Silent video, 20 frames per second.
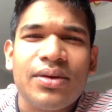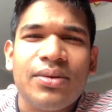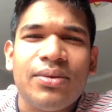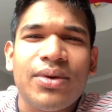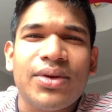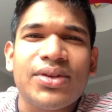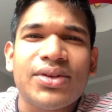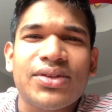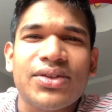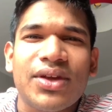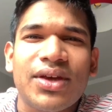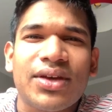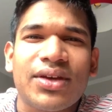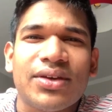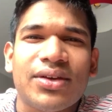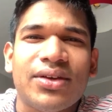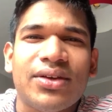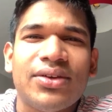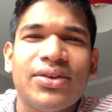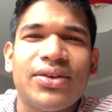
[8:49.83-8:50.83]
1
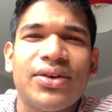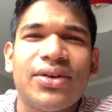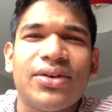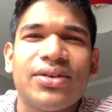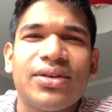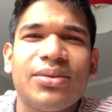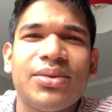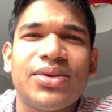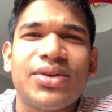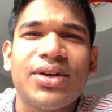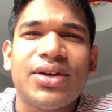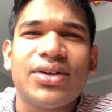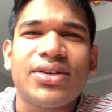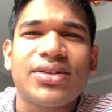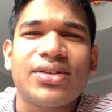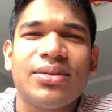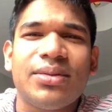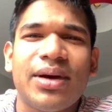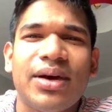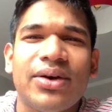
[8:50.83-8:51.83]
second. So someone's
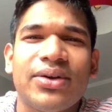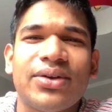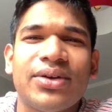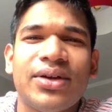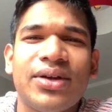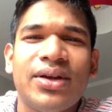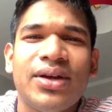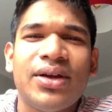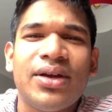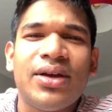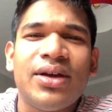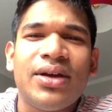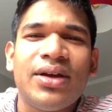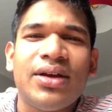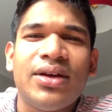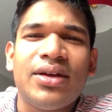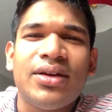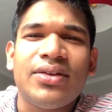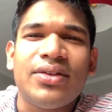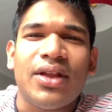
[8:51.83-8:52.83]
asked about
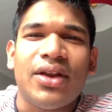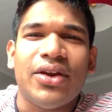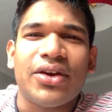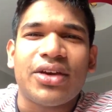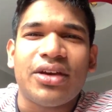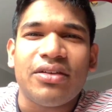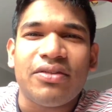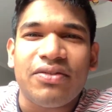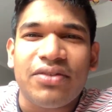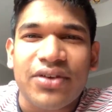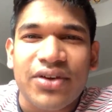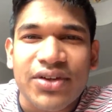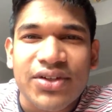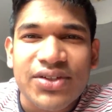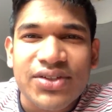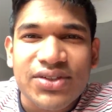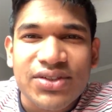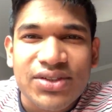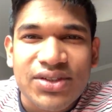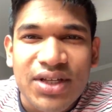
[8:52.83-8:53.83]
they're looking for a
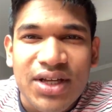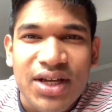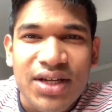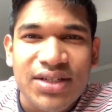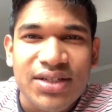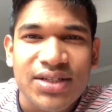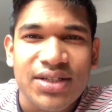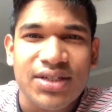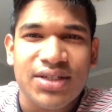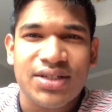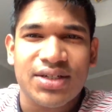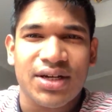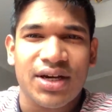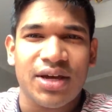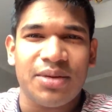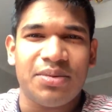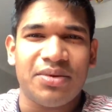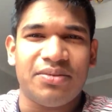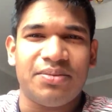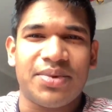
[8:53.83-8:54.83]
certain
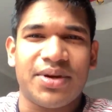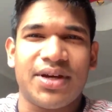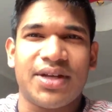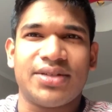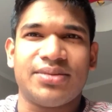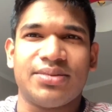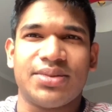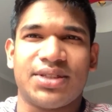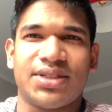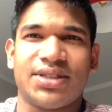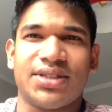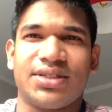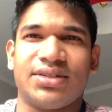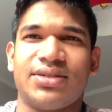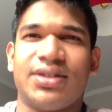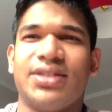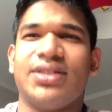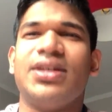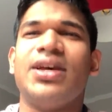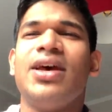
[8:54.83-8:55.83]
type of person besides
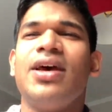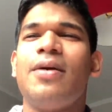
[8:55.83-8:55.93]
grades.